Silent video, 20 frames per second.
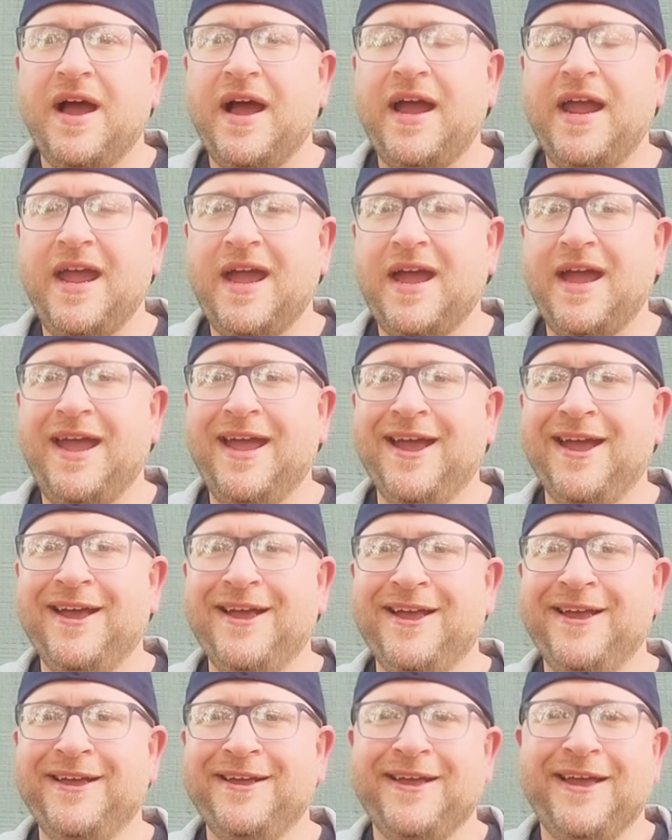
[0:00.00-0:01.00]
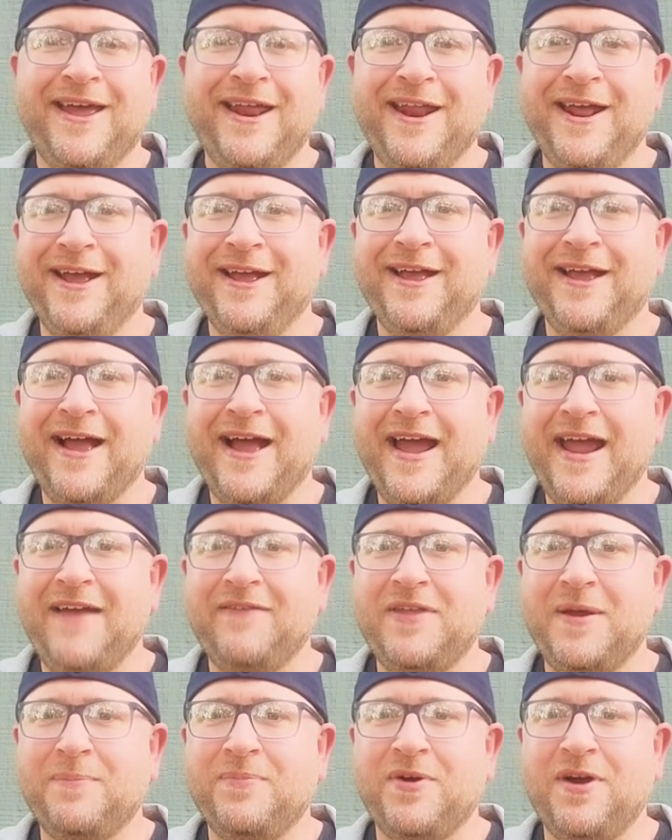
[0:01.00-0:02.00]
I
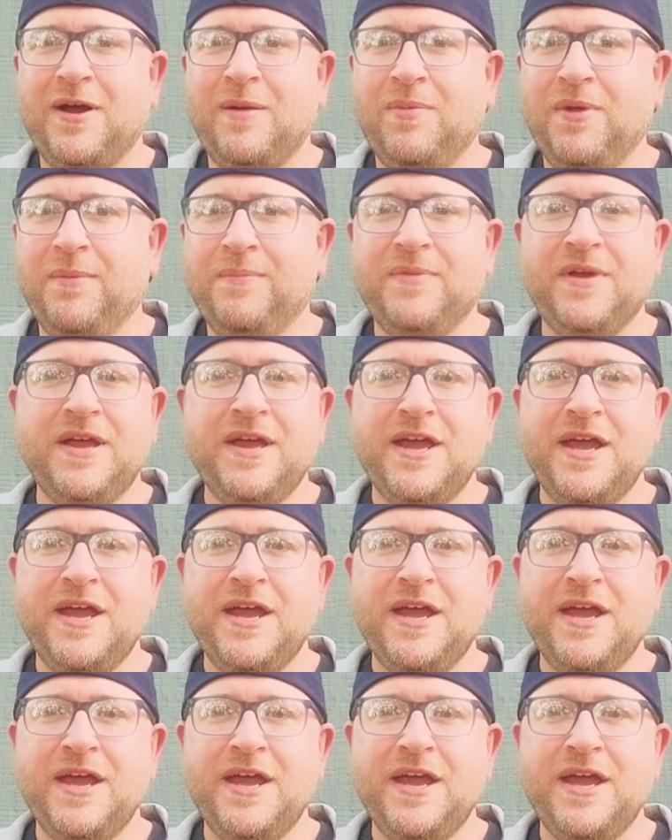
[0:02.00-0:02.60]
have that problem